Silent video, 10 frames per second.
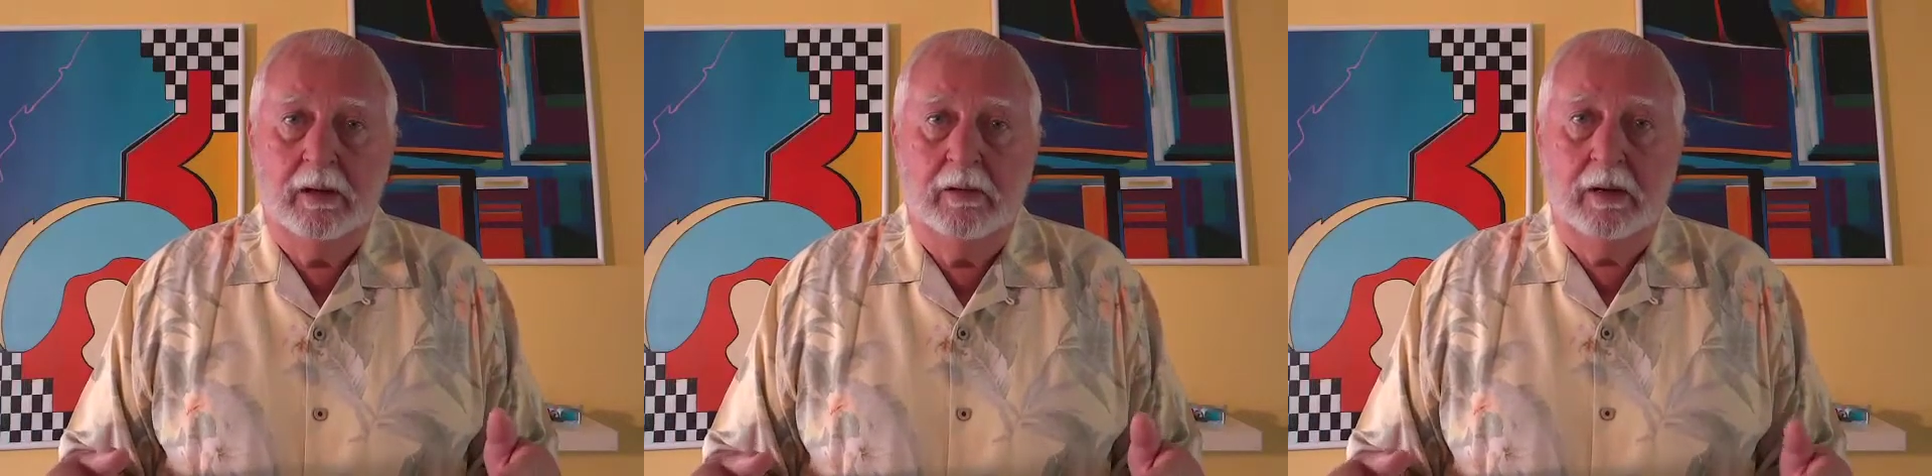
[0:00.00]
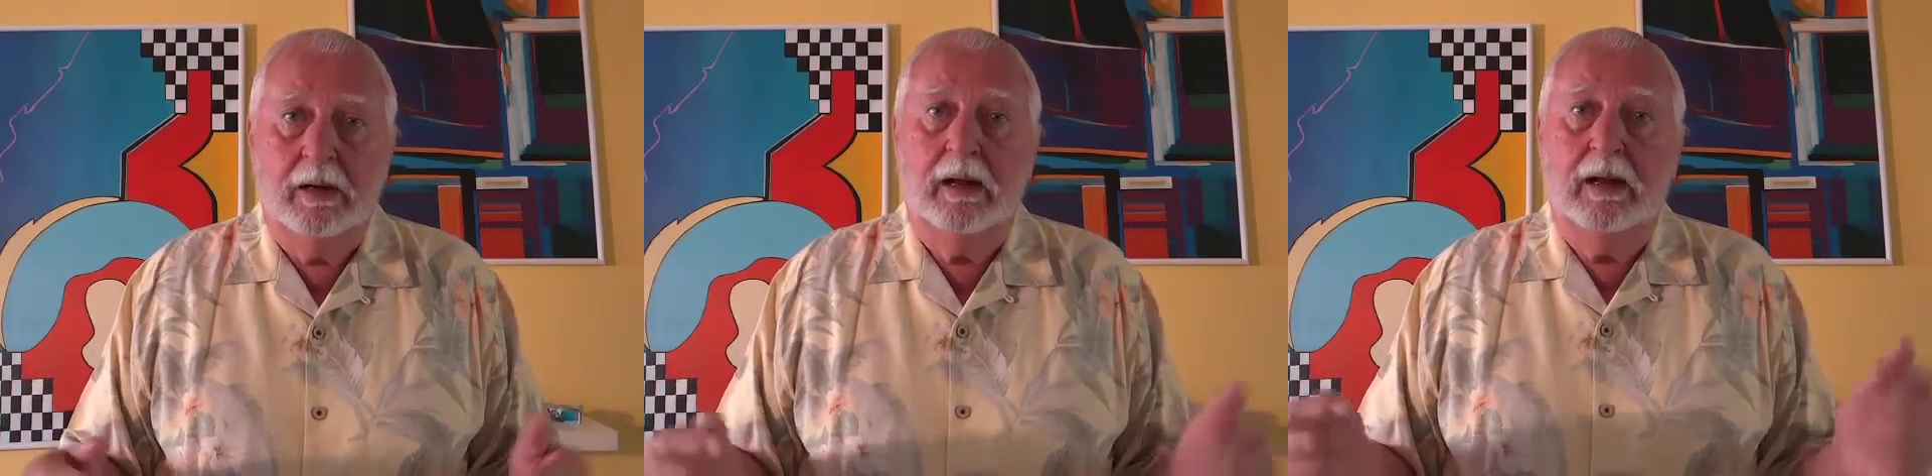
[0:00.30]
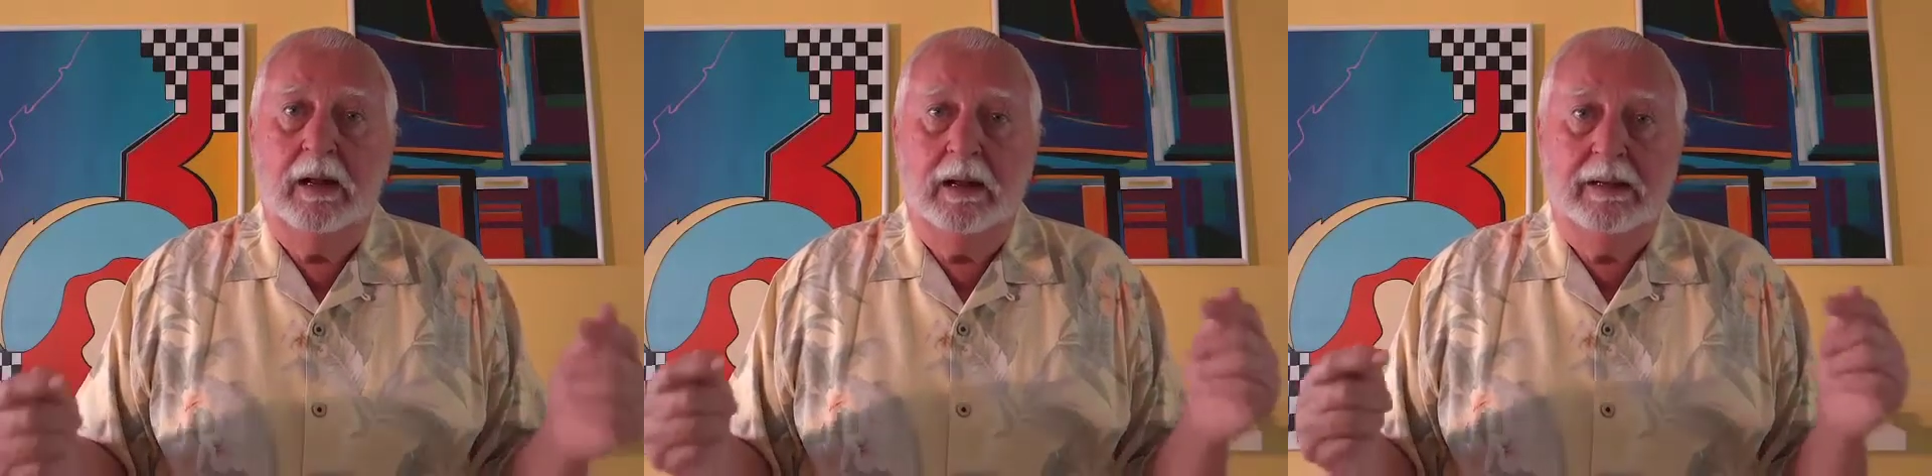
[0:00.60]
Right? Eh?
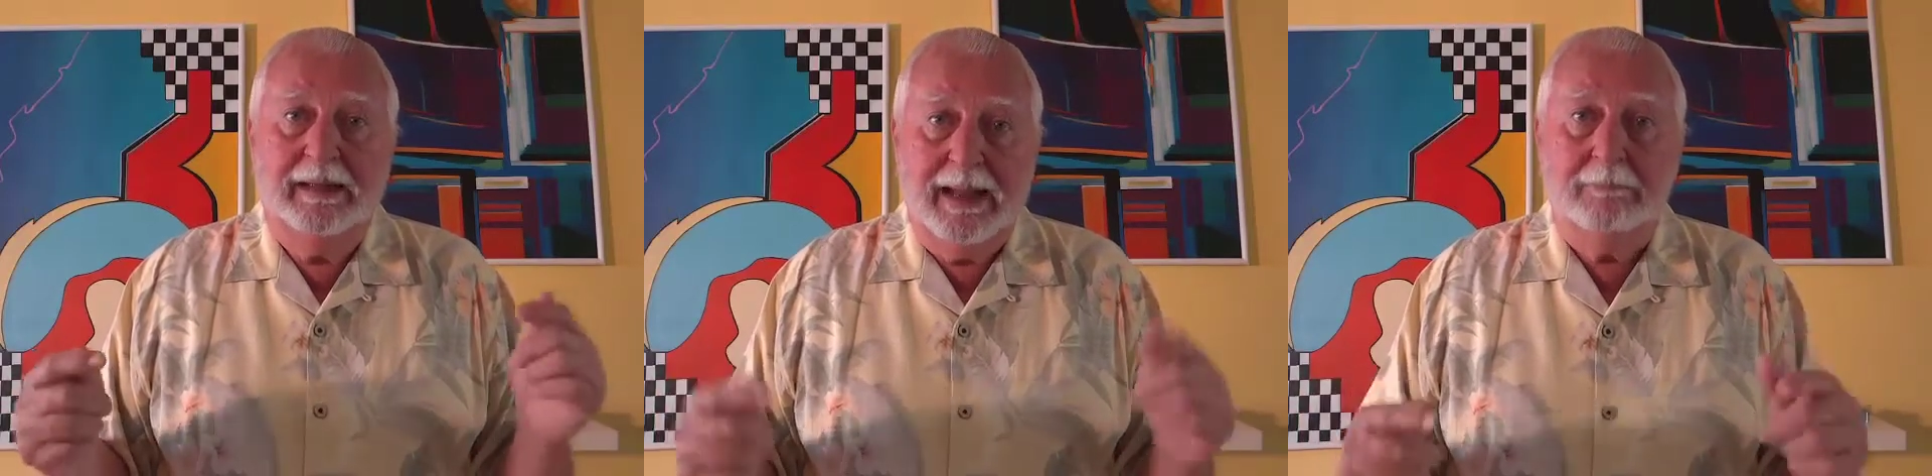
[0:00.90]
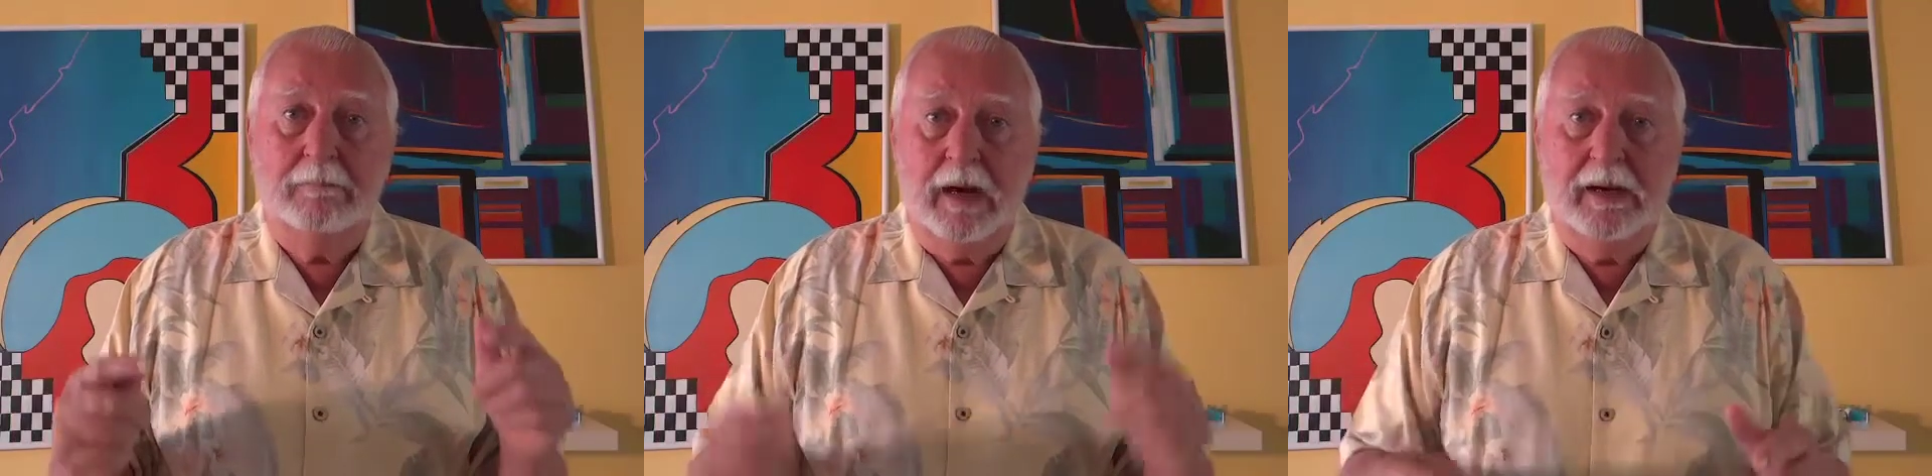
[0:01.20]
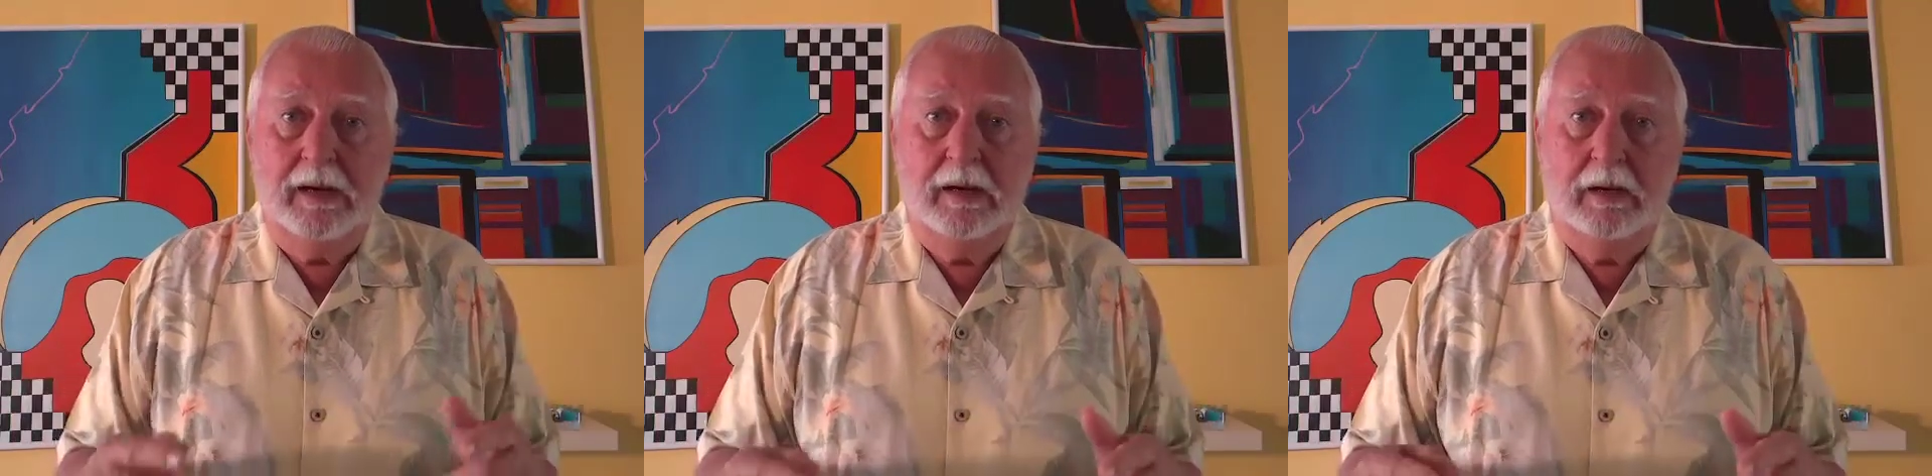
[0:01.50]
That
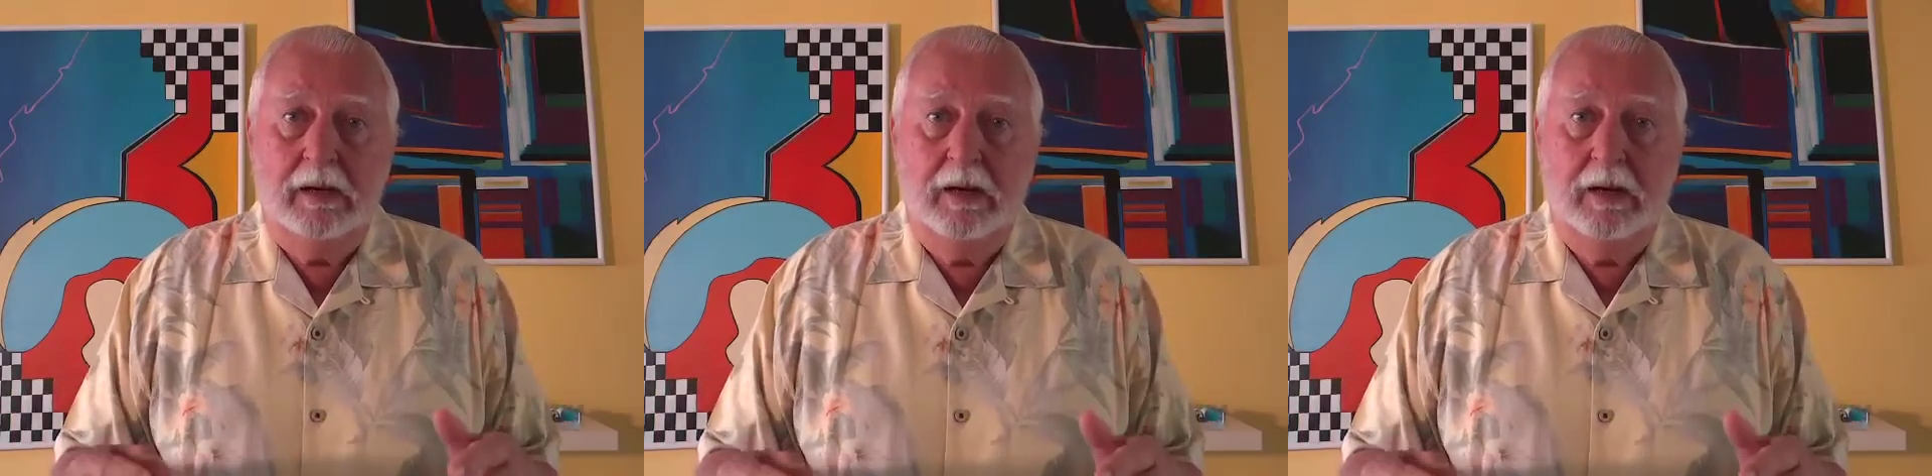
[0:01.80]
money